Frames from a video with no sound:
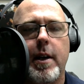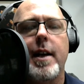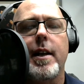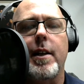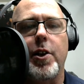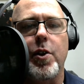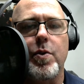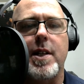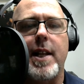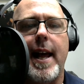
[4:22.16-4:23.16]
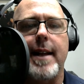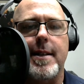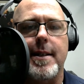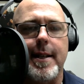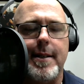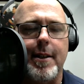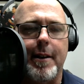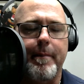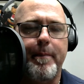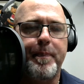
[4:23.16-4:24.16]
Use that
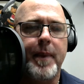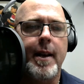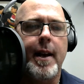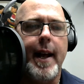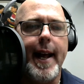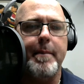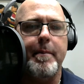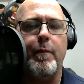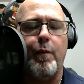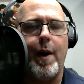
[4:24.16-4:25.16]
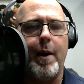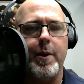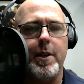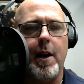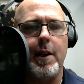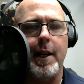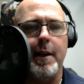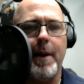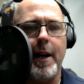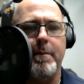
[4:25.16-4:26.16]
system. And while we're talking
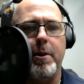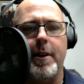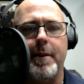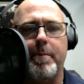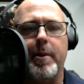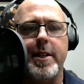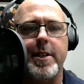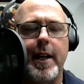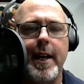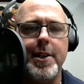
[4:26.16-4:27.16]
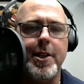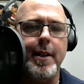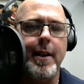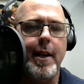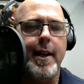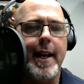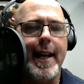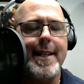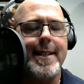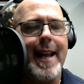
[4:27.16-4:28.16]
about employee appreciation,
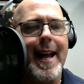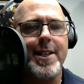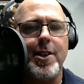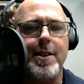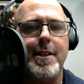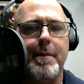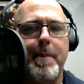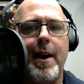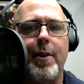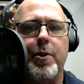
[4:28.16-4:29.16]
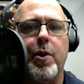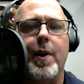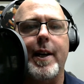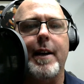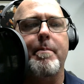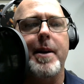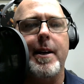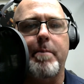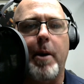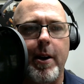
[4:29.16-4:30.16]
it's not just about throwing a
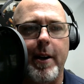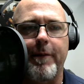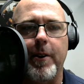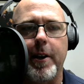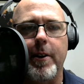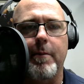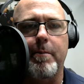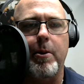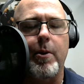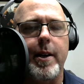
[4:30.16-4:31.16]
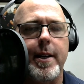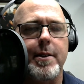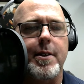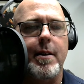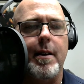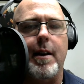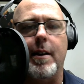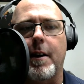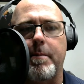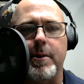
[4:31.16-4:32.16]
big party for your employees a
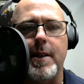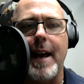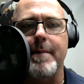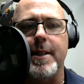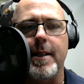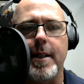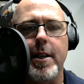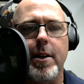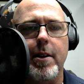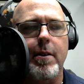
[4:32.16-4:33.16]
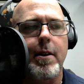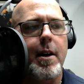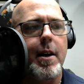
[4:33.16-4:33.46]
couple times a year.